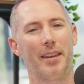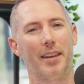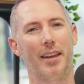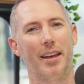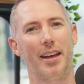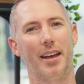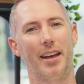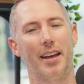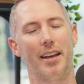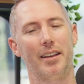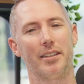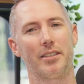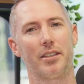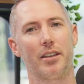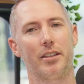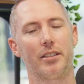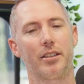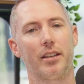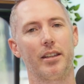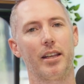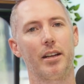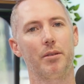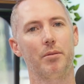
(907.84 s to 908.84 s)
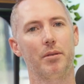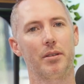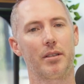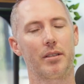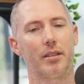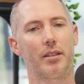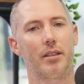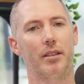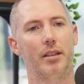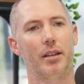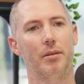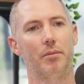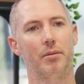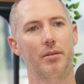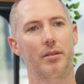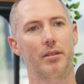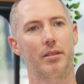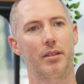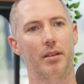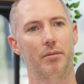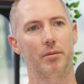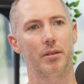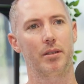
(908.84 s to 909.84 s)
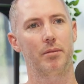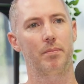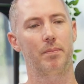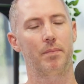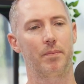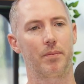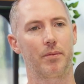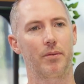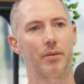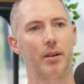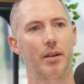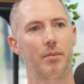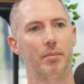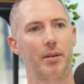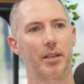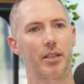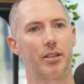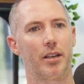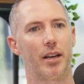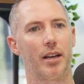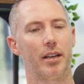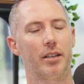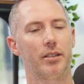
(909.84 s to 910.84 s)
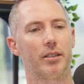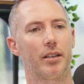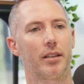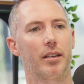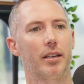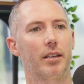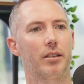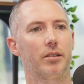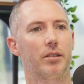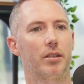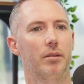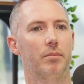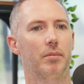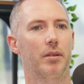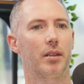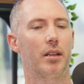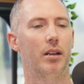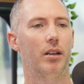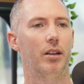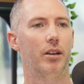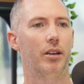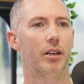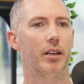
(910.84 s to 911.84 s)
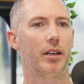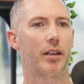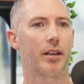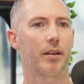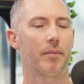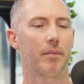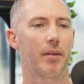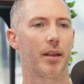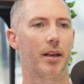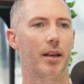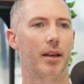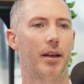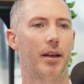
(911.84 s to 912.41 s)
Yeah, so that was quite a big change. I think in terms of the learning,